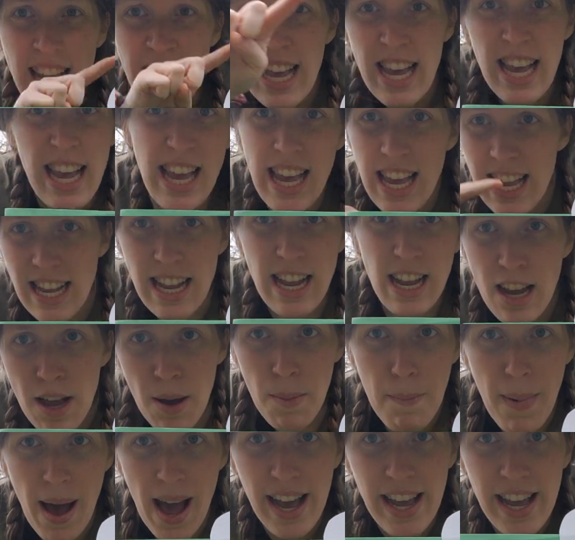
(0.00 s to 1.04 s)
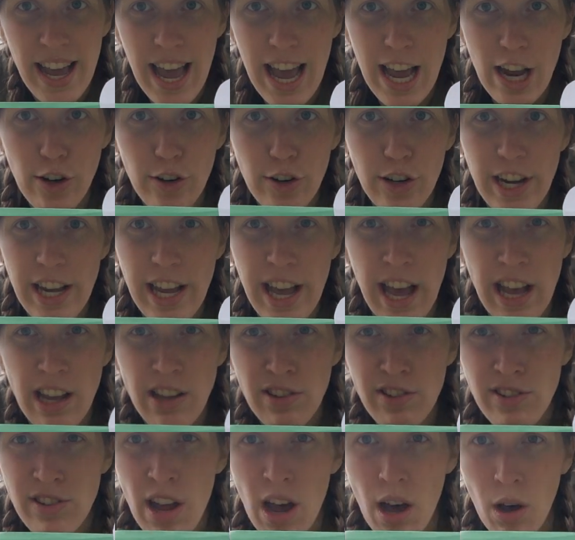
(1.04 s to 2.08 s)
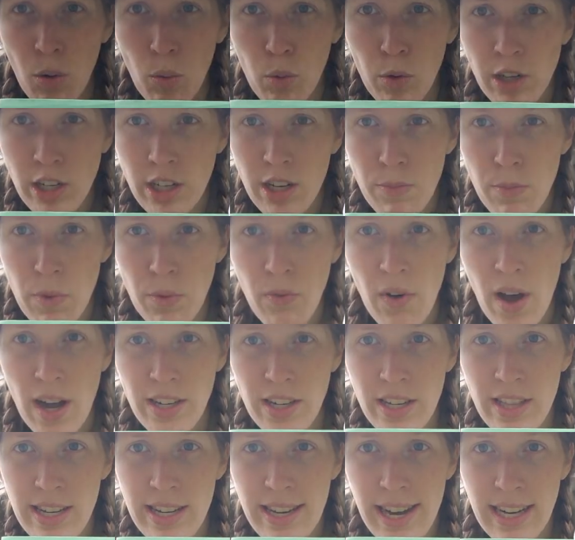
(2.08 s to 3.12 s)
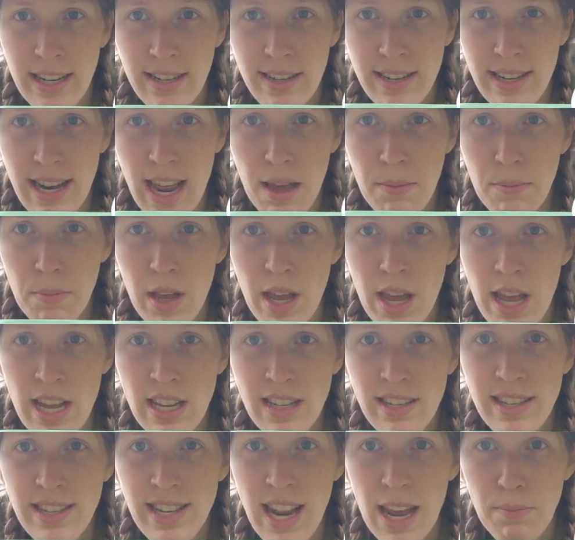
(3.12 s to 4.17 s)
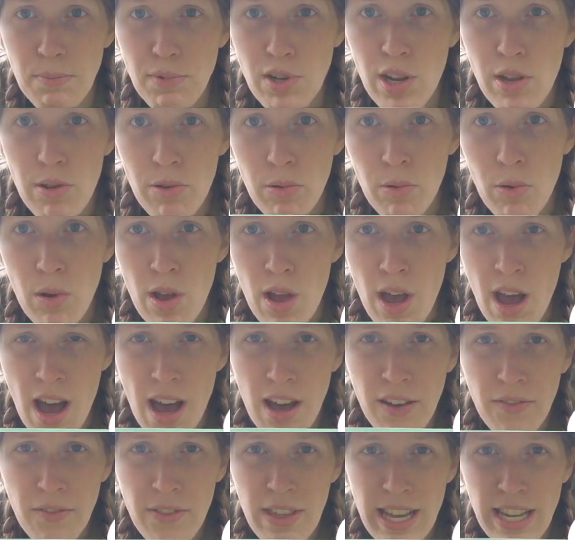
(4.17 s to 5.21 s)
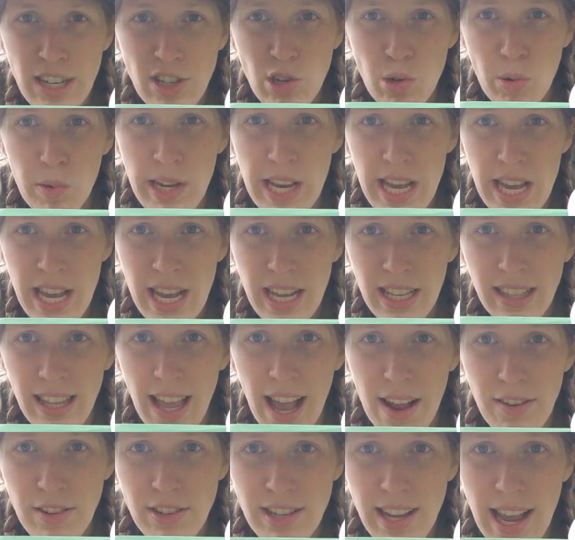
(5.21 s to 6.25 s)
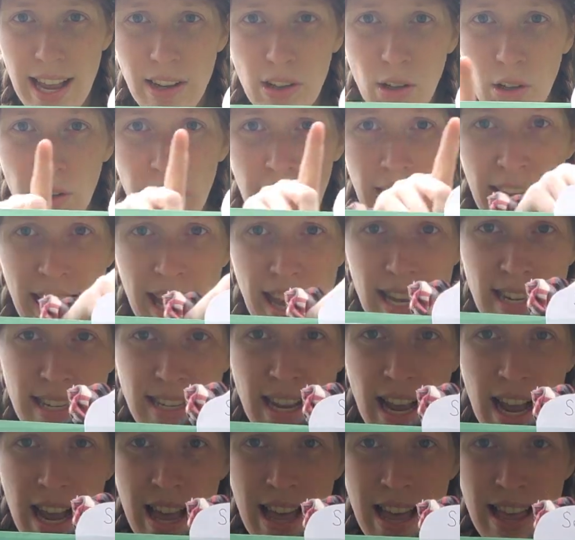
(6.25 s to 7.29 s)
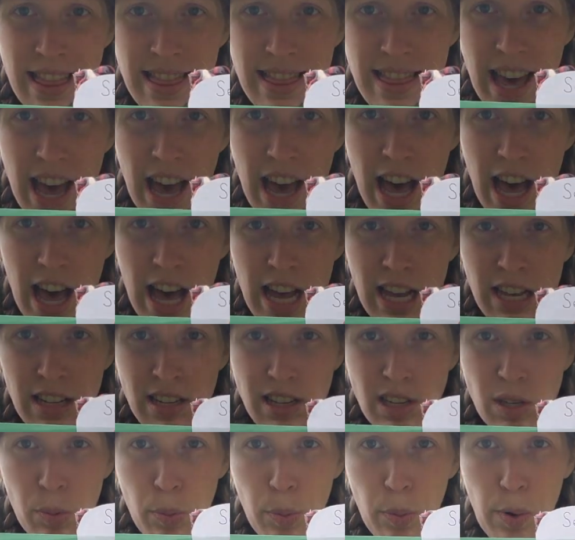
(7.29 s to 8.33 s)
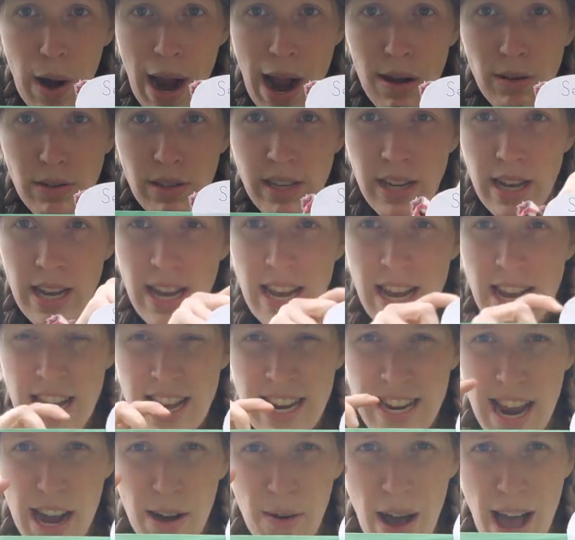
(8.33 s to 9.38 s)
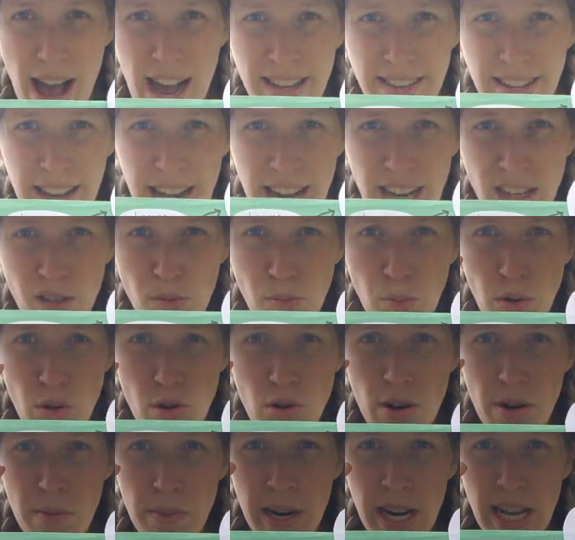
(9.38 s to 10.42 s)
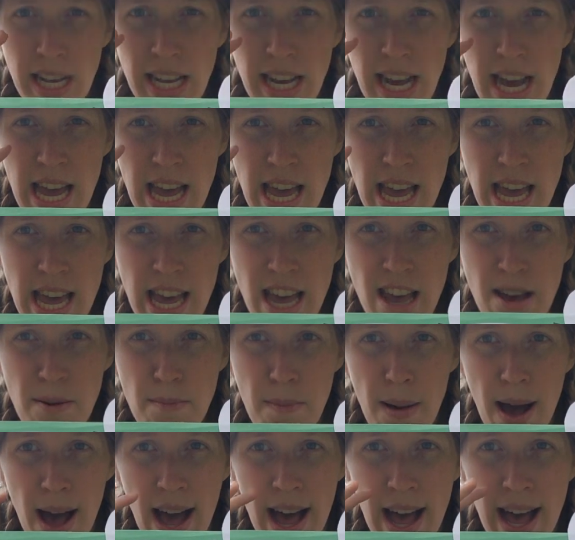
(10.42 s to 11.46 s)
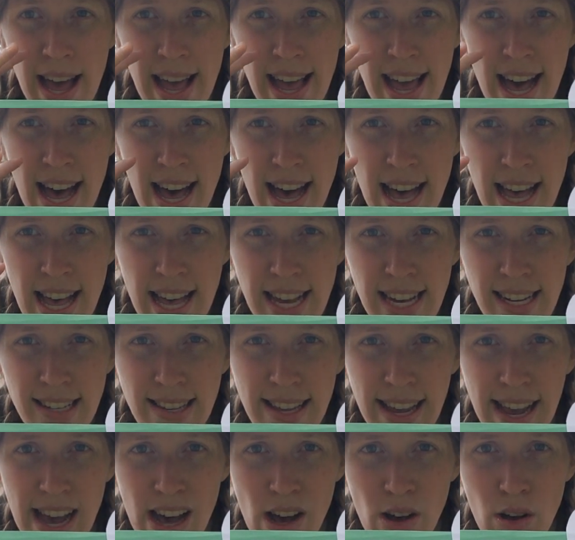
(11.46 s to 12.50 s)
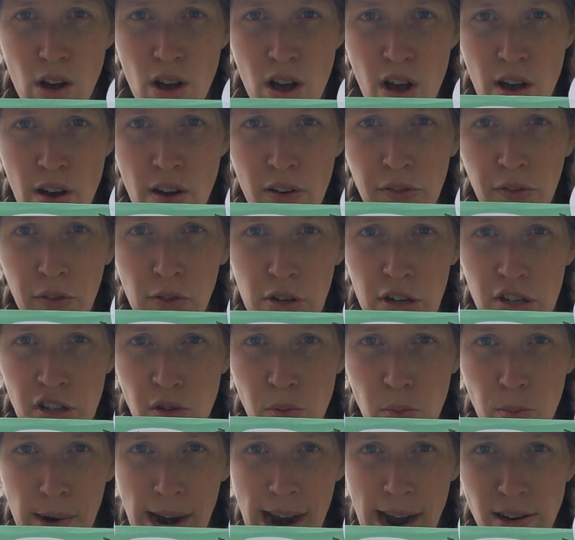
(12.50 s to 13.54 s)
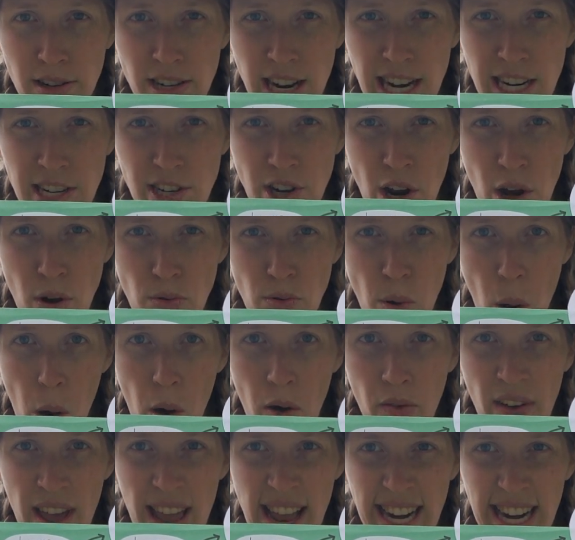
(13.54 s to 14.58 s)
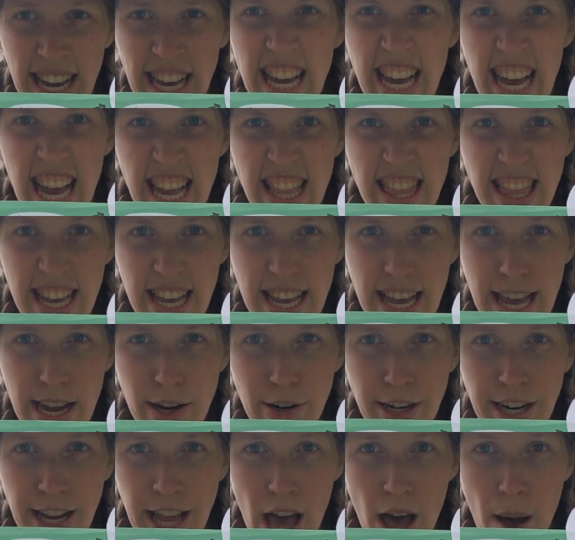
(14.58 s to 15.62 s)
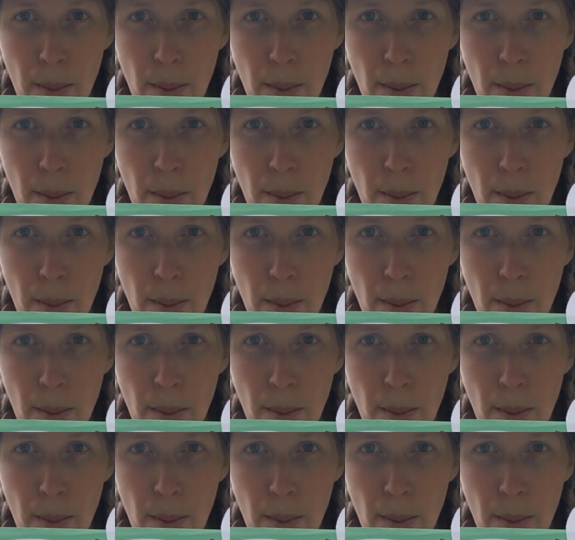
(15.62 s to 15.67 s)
in my area, so we're going to move on to the next step. Step 2 of the tree life cycle is the sprout. Now, as I explore, I'm going to keep my eyes out for a sprout. I don't know of any in the area,